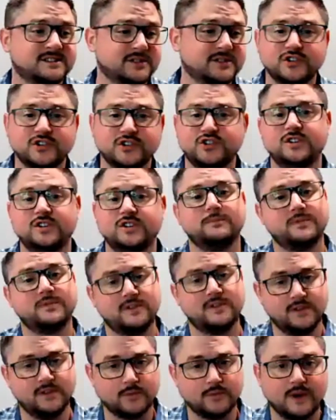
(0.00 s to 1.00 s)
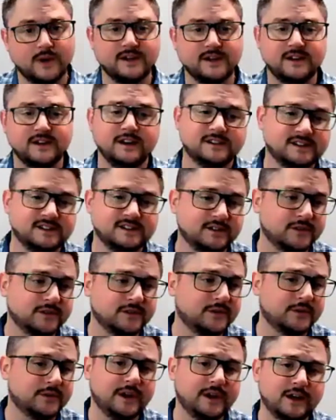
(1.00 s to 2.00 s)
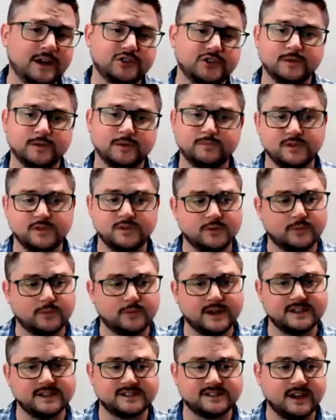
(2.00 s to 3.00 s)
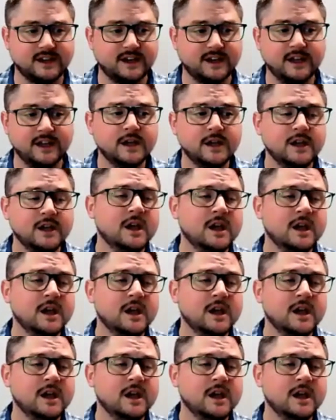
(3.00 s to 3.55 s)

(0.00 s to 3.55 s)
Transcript: They're not shipped to the right data center. They're not shipped to the right site.